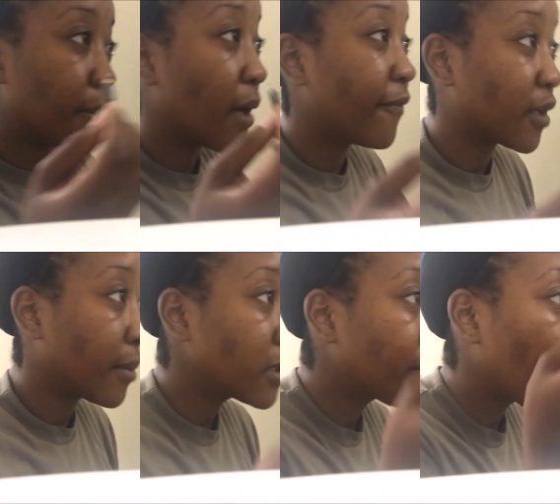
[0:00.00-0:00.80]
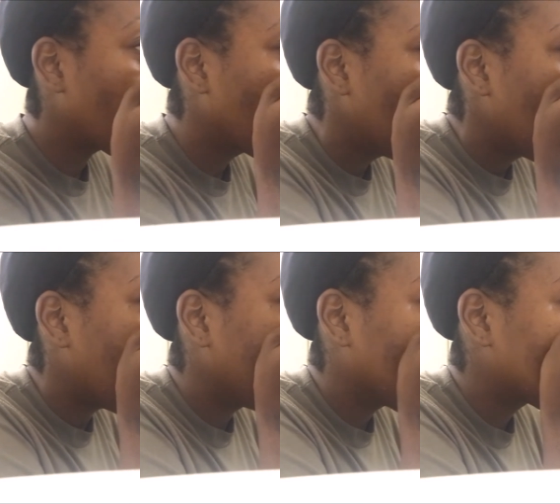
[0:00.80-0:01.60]
But for the most part,
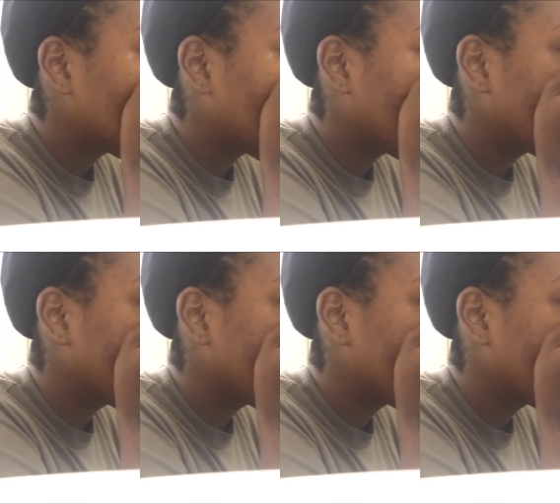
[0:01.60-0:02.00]
if you're a single